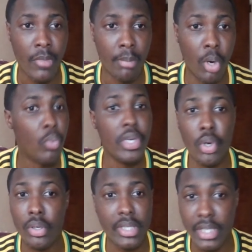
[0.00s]
But we
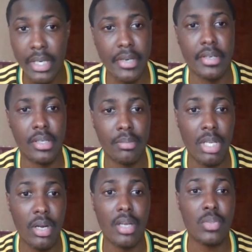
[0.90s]
don't care
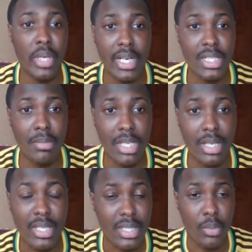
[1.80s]
because we are
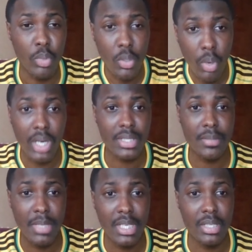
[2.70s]
Jamaicans and we want to
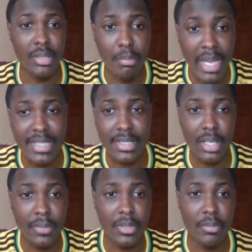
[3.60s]
be the best
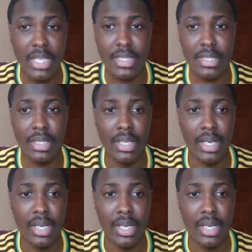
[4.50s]
of the best,